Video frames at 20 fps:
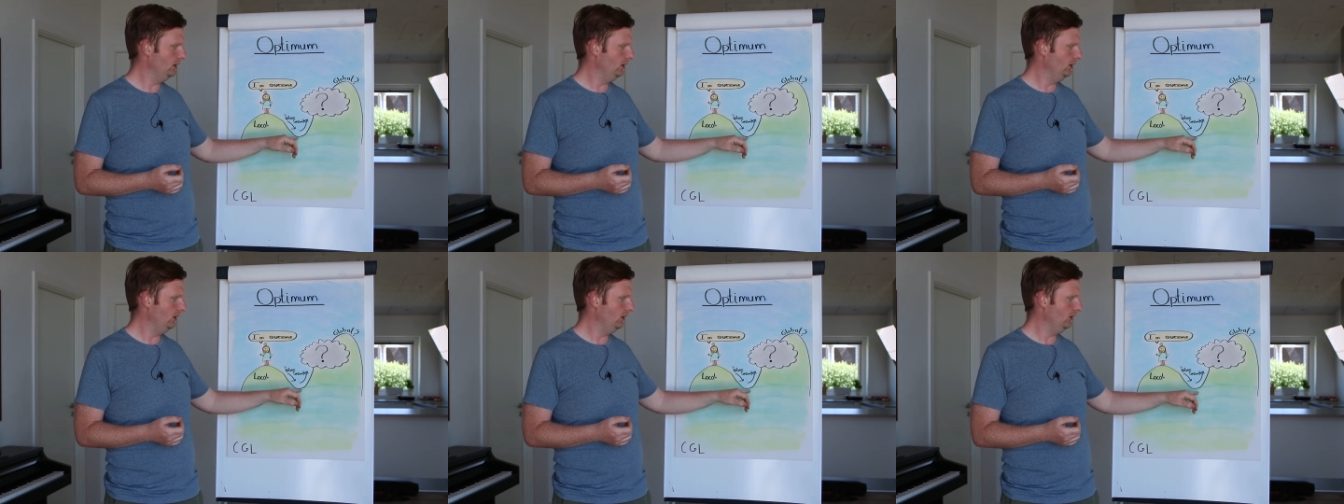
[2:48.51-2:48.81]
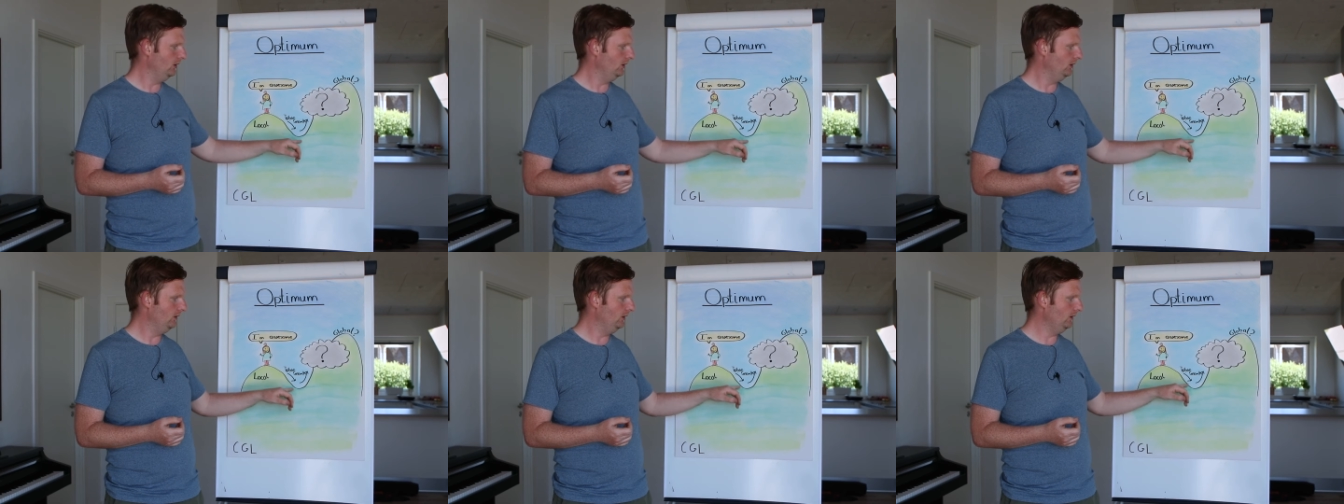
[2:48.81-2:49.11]

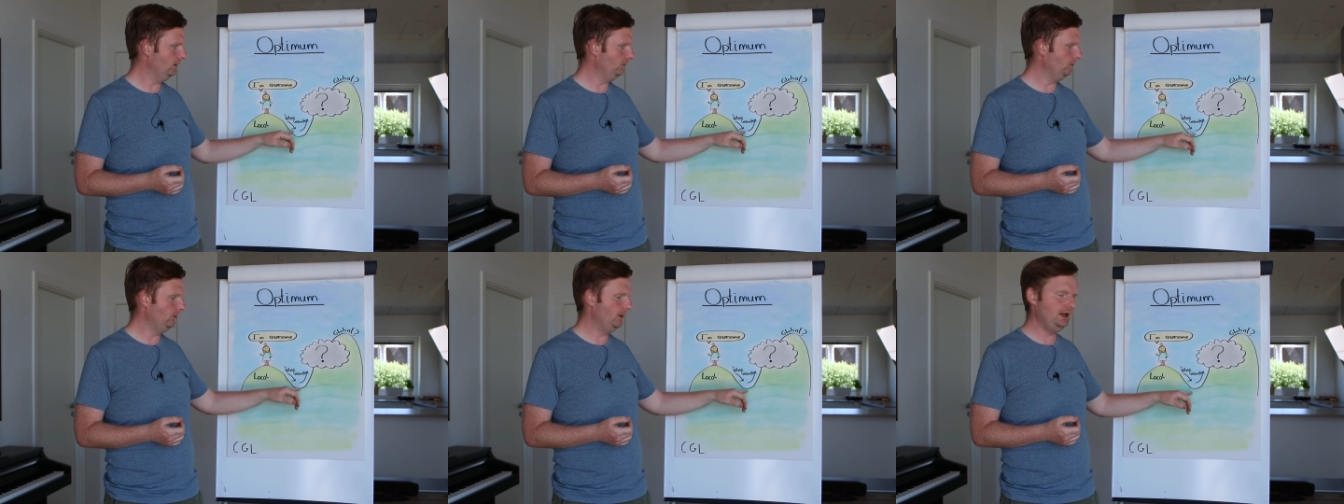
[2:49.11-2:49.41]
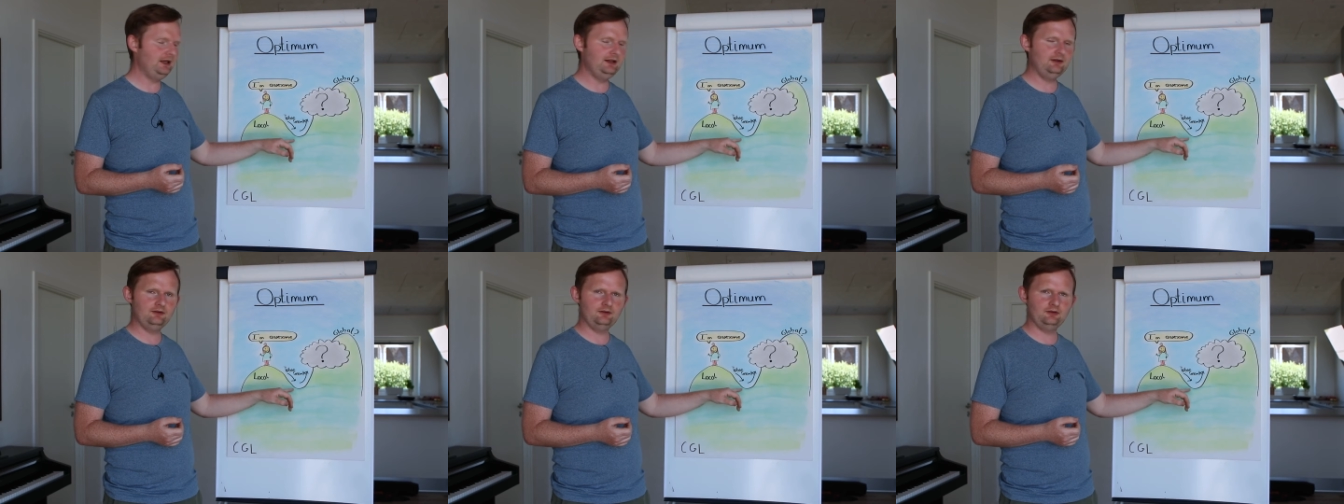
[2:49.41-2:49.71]
this
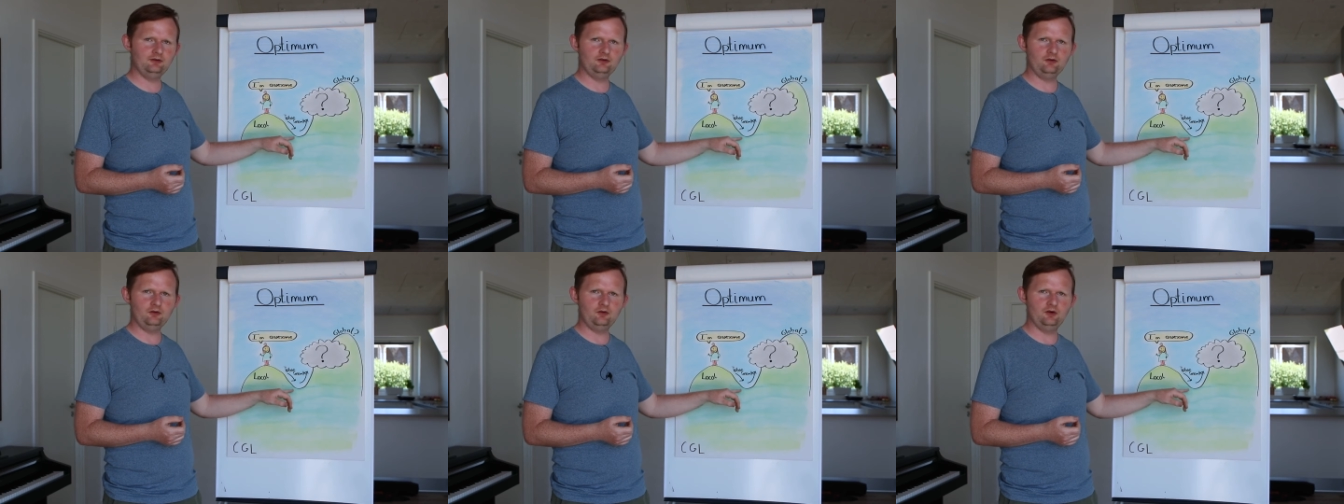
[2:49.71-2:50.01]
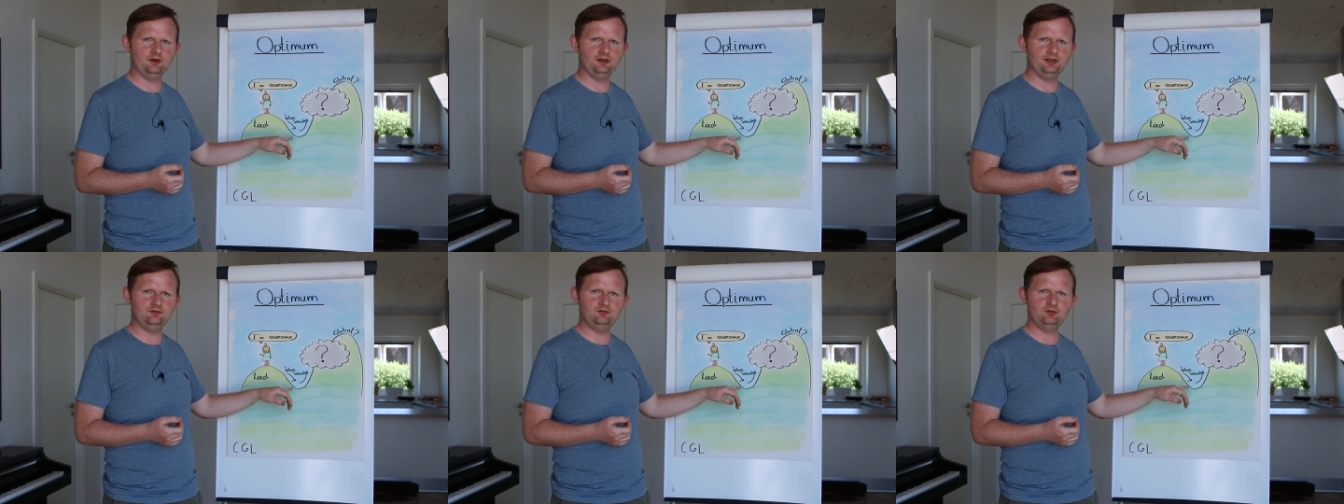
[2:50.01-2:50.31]
place or
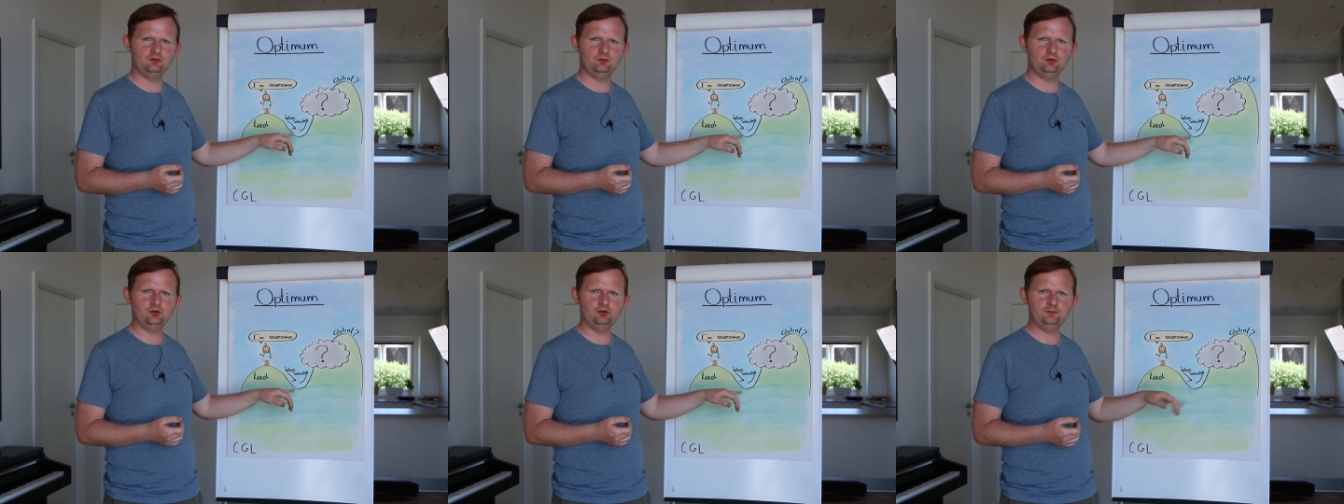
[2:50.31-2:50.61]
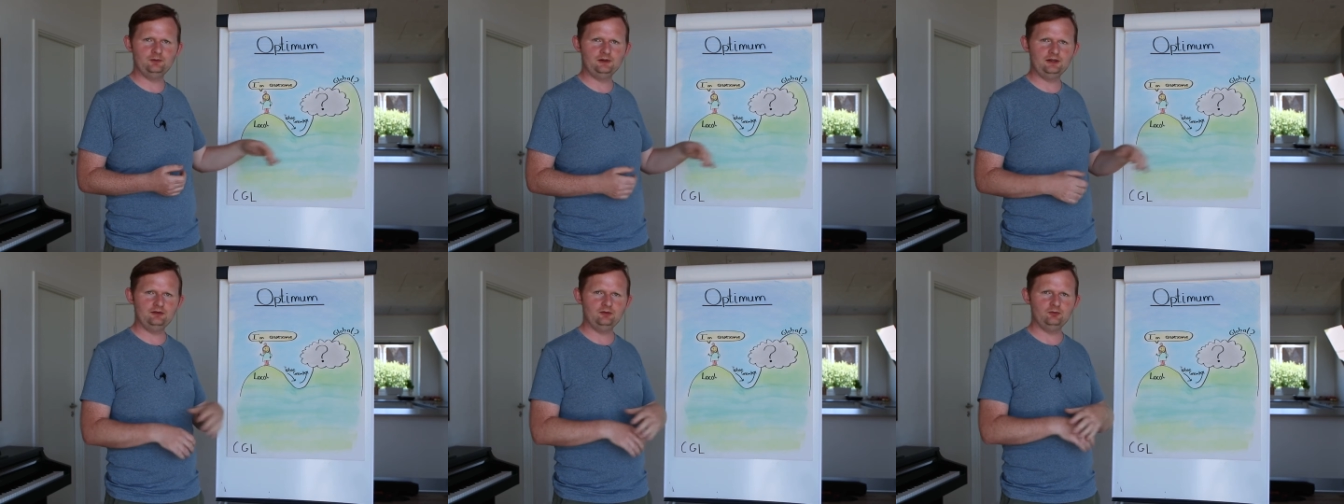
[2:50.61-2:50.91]
an even worse
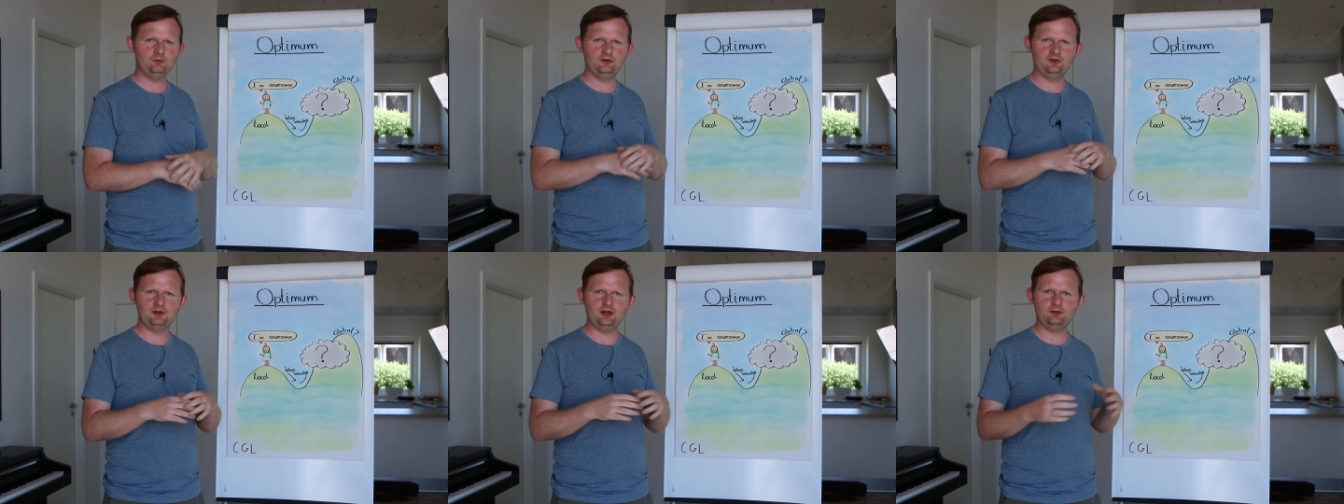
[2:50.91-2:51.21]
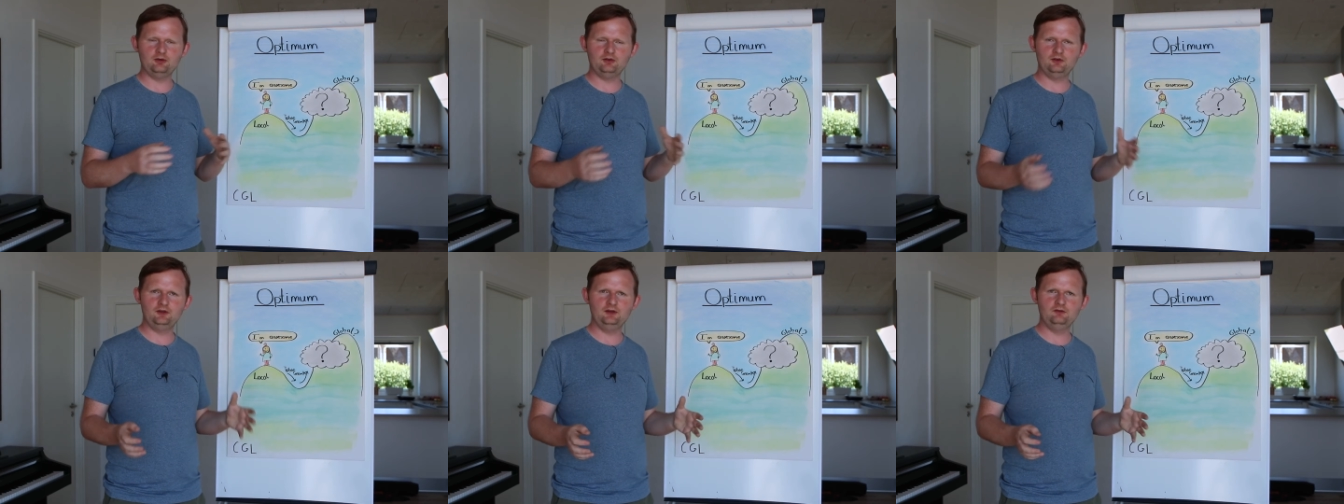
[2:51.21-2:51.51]
place without
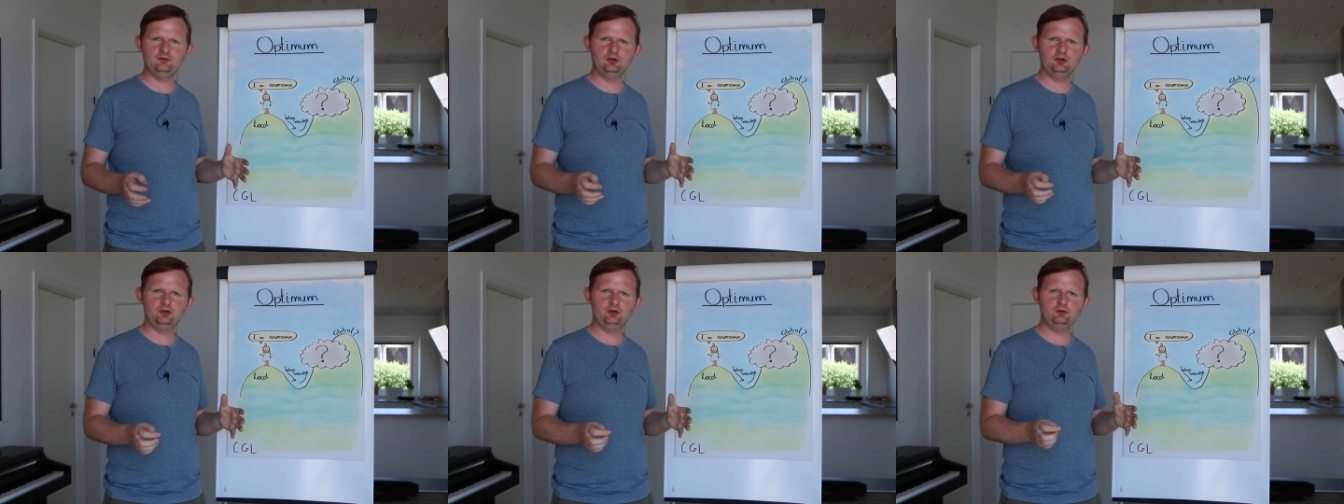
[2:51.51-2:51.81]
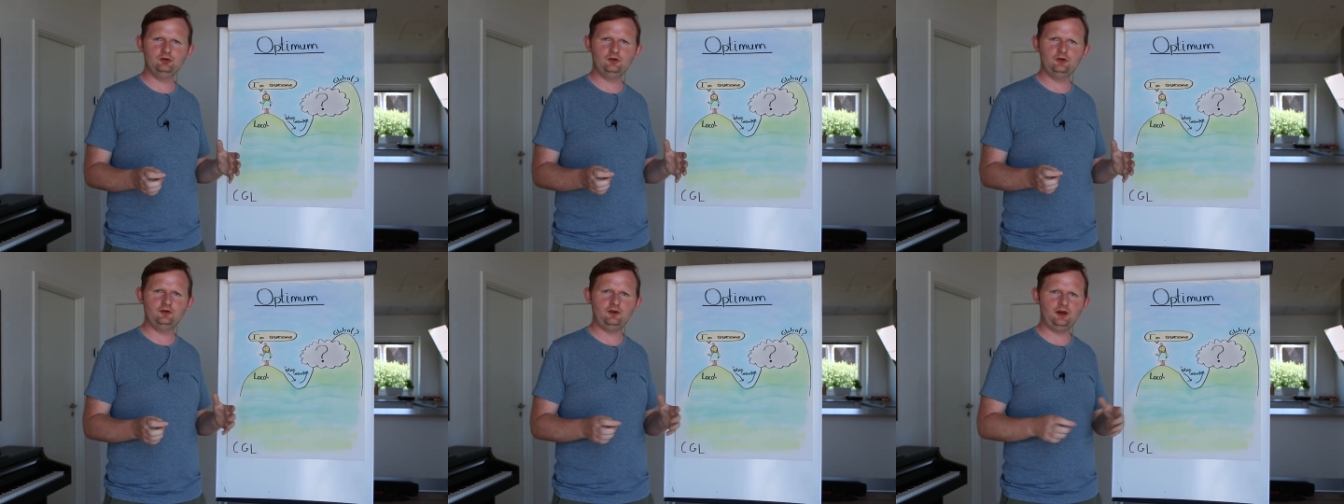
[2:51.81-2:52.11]
us even
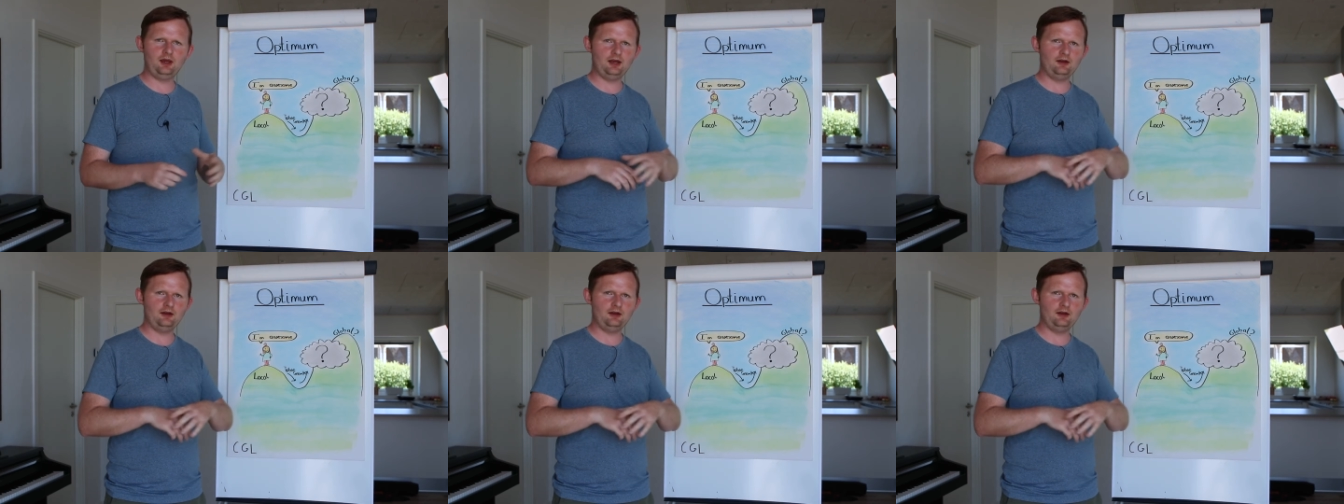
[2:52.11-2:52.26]
noticing,